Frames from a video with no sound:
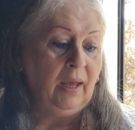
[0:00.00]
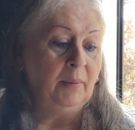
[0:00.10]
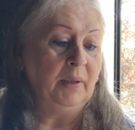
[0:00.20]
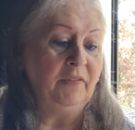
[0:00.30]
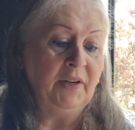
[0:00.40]

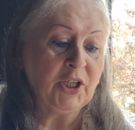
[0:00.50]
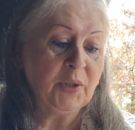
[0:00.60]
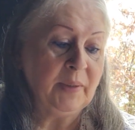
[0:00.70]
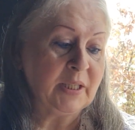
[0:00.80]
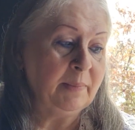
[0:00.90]
I'm going to finish
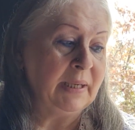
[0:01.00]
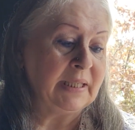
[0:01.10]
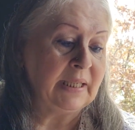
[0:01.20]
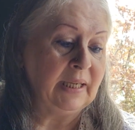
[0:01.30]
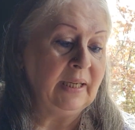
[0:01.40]
the rest of my
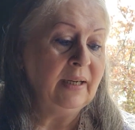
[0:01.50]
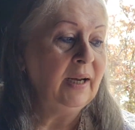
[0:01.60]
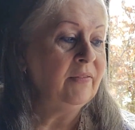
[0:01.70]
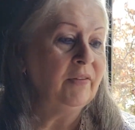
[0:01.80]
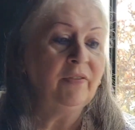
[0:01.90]
tea. I
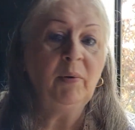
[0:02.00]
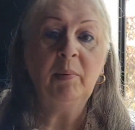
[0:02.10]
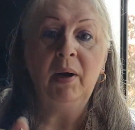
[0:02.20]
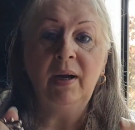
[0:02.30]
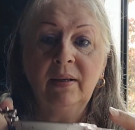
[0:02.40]
have a full
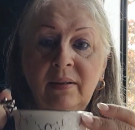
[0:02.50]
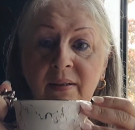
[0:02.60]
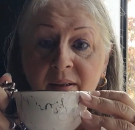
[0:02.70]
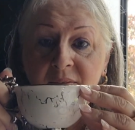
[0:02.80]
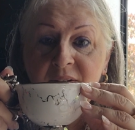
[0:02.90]
pot
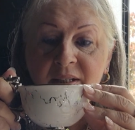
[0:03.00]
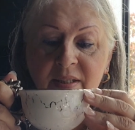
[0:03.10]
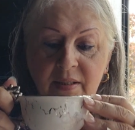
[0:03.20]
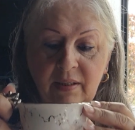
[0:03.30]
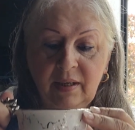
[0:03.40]
of
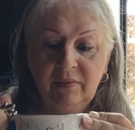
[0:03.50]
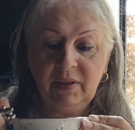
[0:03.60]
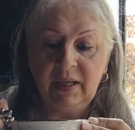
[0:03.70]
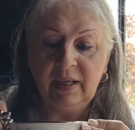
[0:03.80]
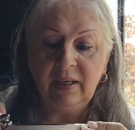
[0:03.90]
this
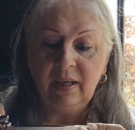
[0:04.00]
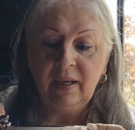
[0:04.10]
lovely